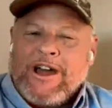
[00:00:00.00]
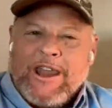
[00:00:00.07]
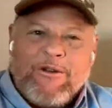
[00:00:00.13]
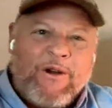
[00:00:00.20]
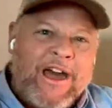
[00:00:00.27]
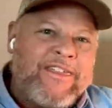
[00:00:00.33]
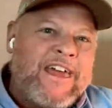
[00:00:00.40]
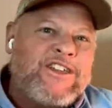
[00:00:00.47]
Well,
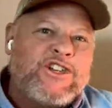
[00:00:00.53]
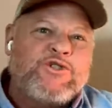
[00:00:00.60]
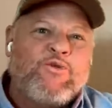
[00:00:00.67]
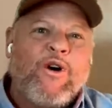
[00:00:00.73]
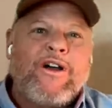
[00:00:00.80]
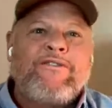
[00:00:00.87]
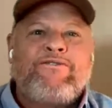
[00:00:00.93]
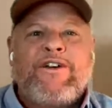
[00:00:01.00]
anyway, they
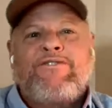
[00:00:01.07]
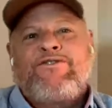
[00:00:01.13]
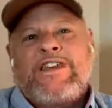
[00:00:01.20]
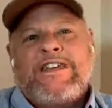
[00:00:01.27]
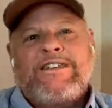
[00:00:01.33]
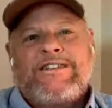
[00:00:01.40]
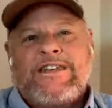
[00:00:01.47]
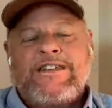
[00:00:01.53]
just won
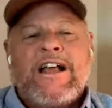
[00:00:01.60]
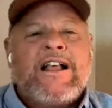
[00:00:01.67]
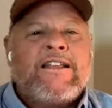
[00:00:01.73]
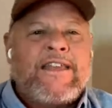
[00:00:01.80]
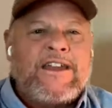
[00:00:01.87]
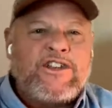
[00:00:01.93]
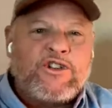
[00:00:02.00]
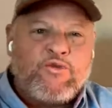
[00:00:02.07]
fifteen seats.
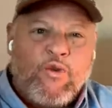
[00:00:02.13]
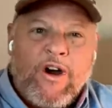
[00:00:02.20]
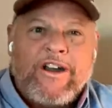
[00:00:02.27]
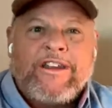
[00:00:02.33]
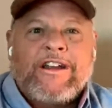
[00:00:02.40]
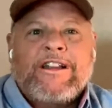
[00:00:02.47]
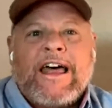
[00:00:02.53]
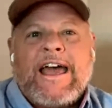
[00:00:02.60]
They just
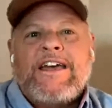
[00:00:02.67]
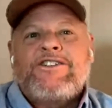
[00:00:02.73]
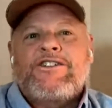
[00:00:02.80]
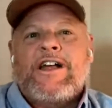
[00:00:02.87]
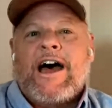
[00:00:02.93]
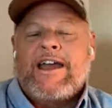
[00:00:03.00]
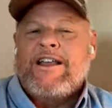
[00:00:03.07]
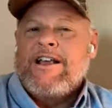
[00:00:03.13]
won in a
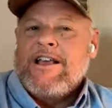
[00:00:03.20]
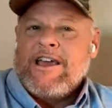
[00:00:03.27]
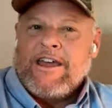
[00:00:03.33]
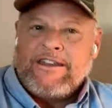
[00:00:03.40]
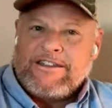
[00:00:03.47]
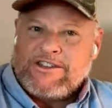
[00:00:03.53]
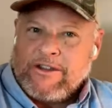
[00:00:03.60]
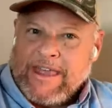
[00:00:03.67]
landslide.
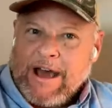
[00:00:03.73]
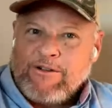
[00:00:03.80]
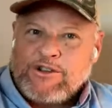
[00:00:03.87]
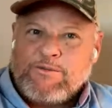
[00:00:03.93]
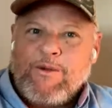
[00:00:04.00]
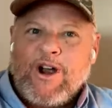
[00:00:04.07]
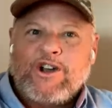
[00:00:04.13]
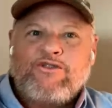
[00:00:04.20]
And so that
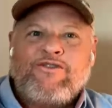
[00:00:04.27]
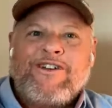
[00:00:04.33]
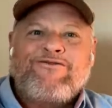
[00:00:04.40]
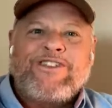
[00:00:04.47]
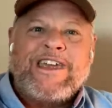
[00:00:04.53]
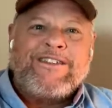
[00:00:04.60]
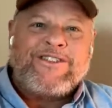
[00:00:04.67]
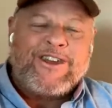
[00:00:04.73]
was March
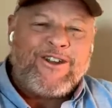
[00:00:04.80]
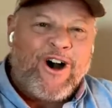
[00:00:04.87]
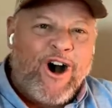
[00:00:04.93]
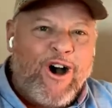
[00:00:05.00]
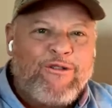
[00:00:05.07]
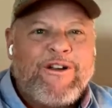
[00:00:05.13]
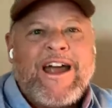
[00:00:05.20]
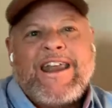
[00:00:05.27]
fifteenth, and
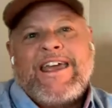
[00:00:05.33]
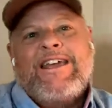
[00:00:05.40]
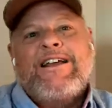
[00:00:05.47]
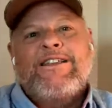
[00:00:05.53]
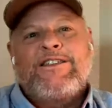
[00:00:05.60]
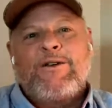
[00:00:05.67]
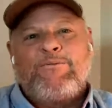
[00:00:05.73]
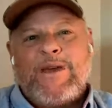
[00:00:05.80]

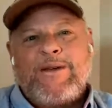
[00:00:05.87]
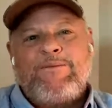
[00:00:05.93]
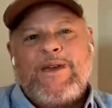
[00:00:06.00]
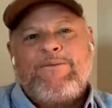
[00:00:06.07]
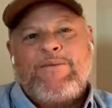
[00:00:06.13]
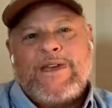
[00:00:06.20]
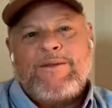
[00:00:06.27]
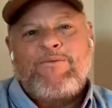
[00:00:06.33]
already the B
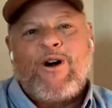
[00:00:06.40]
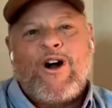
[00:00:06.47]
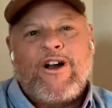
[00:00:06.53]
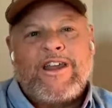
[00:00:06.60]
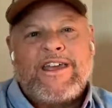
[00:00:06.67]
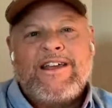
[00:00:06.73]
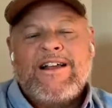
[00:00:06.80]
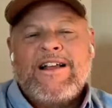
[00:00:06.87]
B B
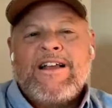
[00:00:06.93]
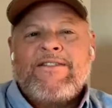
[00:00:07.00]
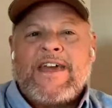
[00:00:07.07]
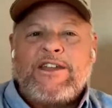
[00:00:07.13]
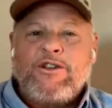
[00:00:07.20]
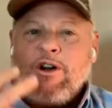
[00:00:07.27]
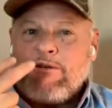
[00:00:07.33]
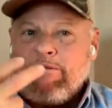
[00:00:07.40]
party,
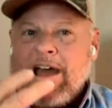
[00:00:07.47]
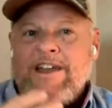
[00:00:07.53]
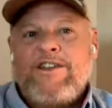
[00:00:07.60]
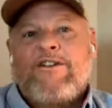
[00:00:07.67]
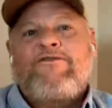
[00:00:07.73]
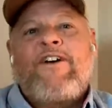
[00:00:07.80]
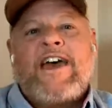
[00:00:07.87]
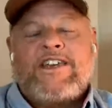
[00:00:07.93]
they do it
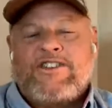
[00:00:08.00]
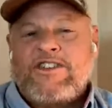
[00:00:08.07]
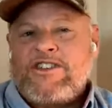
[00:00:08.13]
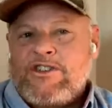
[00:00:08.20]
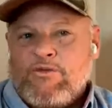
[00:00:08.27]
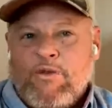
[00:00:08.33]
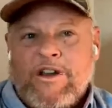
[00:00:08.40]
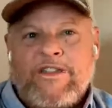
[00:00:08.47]
right in your face.
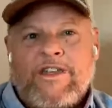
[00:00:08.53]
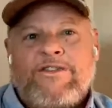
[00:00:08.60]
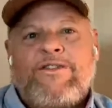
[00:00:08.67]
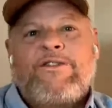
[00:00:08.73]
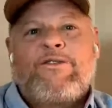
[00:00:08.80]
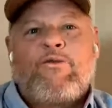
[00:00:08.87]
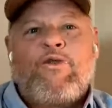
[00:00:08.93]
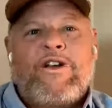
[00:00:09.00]
This is one of the
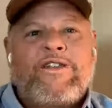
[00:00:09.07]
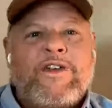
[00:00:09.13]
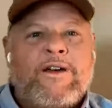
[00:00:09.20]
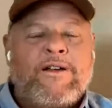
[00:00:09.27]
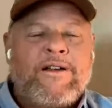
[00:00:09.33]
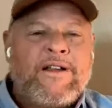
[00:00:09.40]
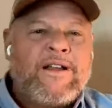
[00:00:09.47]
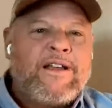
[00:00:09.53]
one of
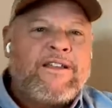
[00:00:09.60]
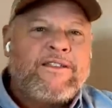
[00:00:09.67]
the